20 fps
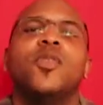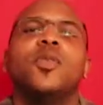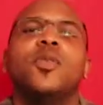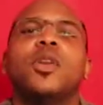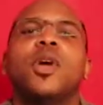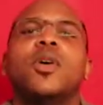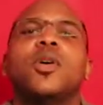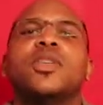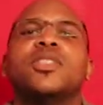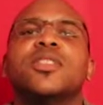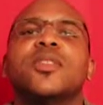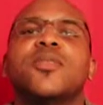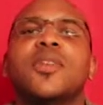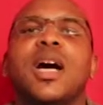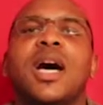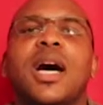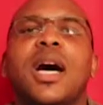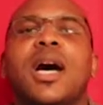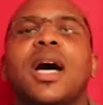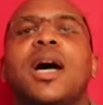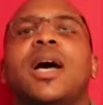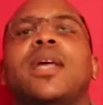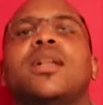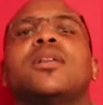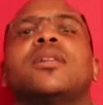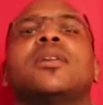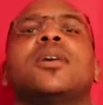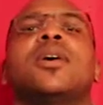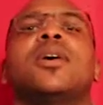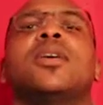If you know it's of
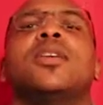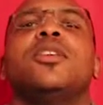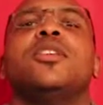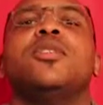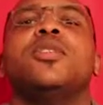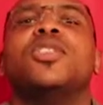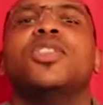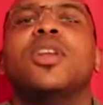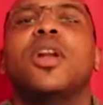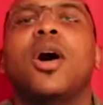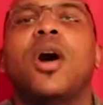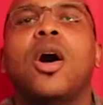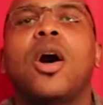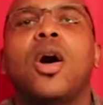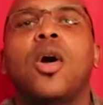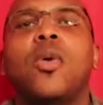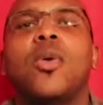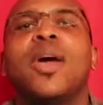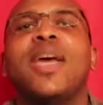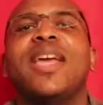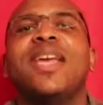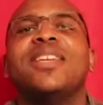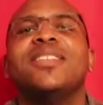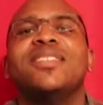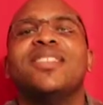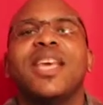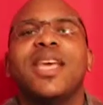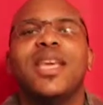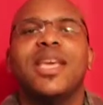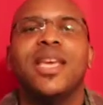God, you should
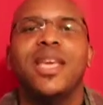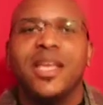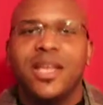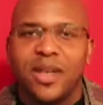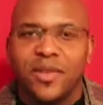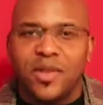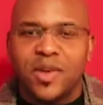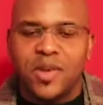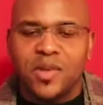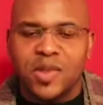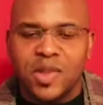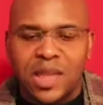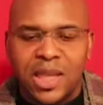always take heed of it.